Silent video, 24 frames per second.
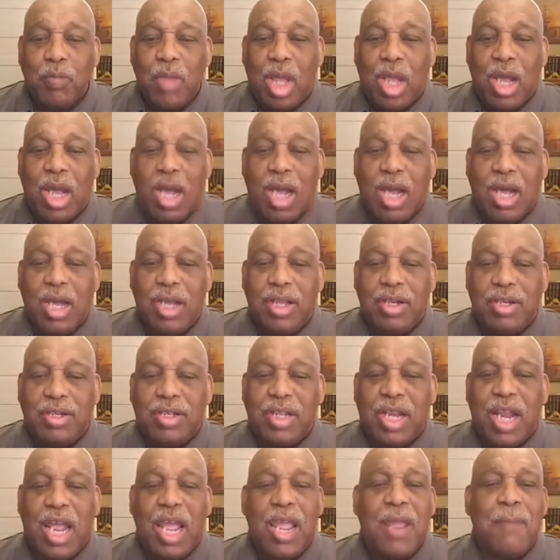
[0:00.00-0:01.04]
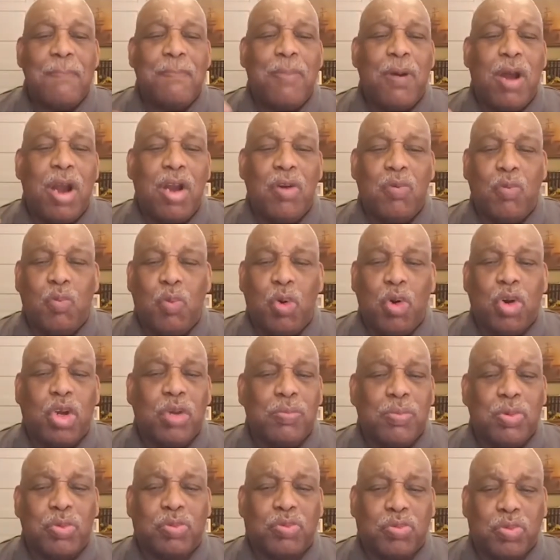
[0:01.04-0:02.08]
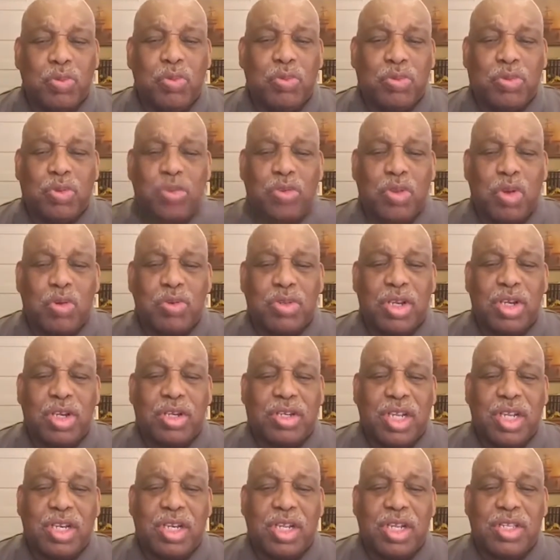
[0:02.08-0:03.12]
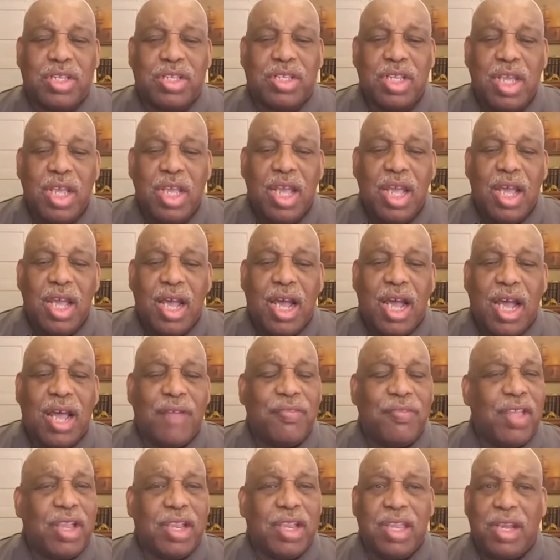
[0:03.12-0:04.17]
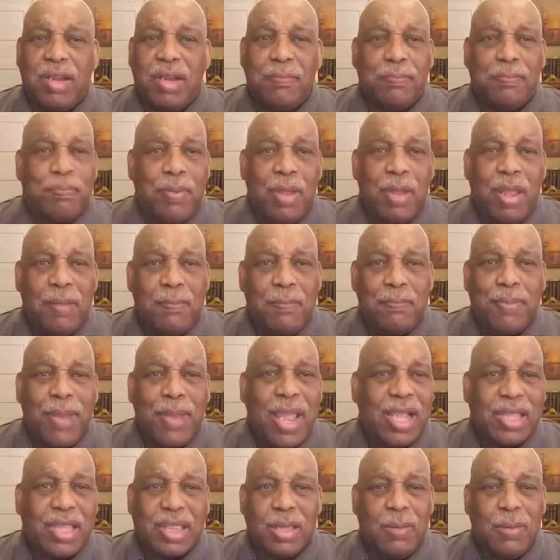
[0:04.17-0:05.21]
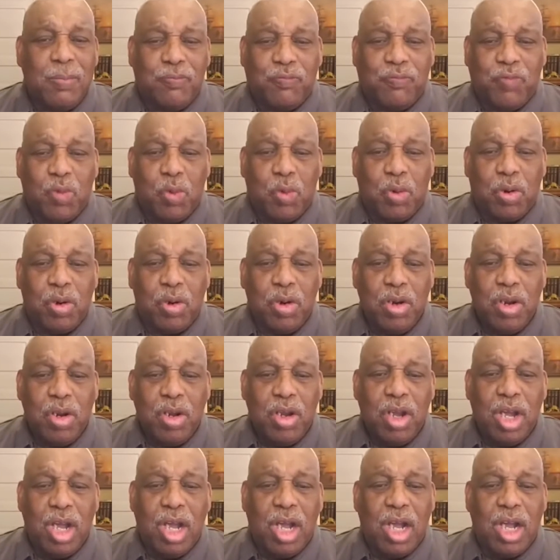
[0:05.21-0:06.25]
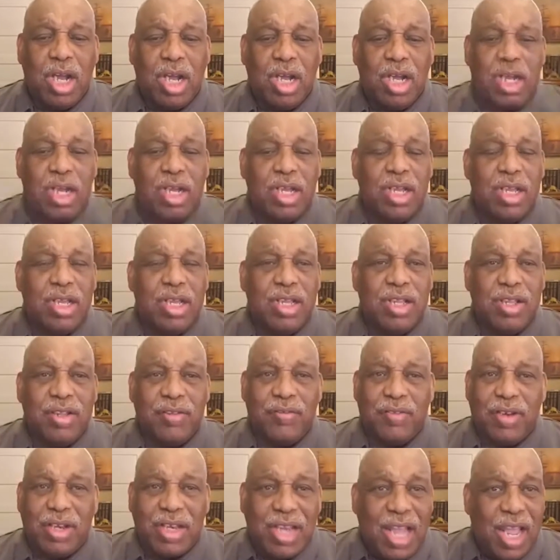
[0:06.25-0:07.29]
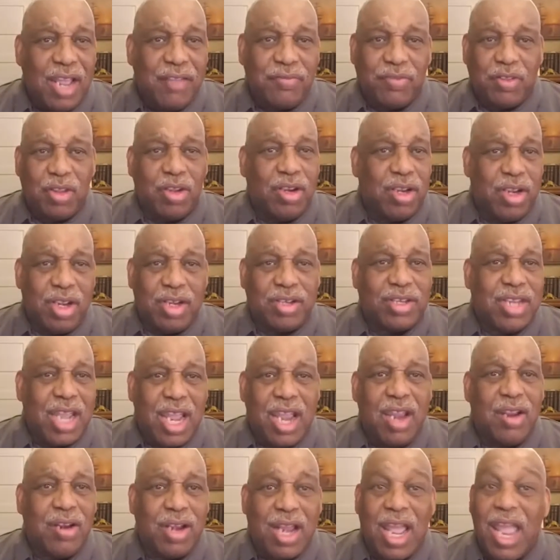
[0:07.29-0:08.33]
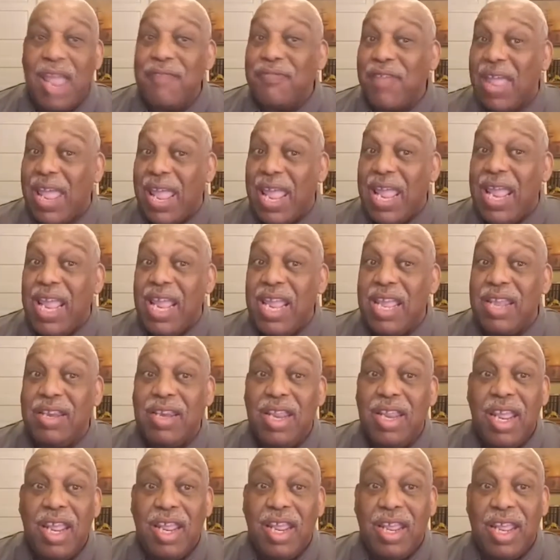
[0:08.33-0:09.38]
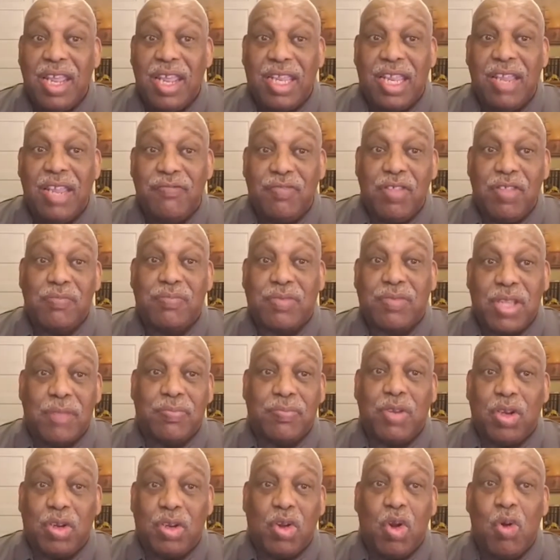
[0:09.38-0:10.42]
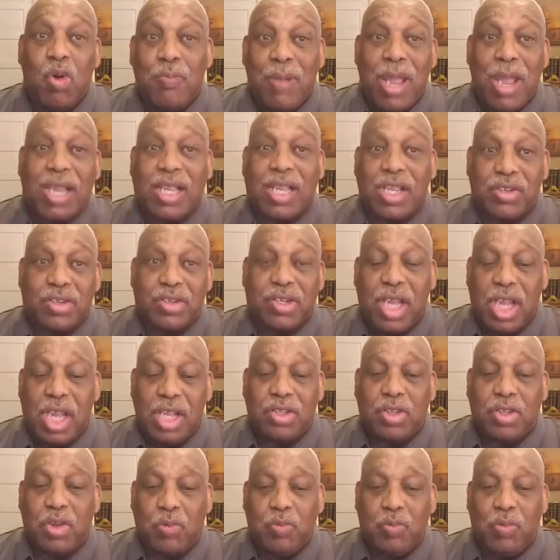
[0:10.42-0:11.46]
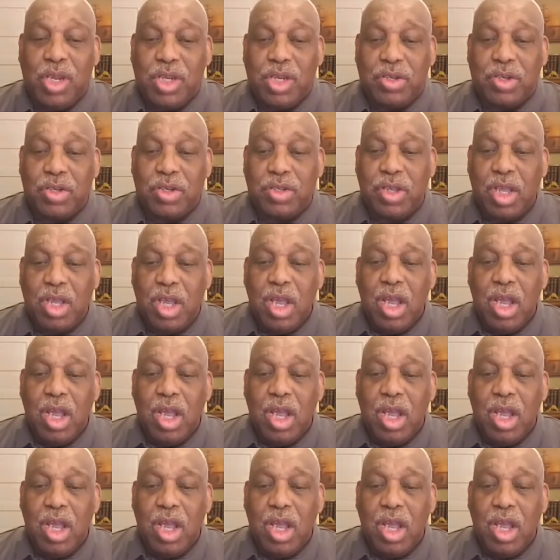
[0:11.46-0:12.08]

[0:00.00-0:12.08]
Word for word: uh, did I impart workable truth to those in attendance uh, that can Im- impact them for uh, life, the entire life and give them something to go back and change their regions?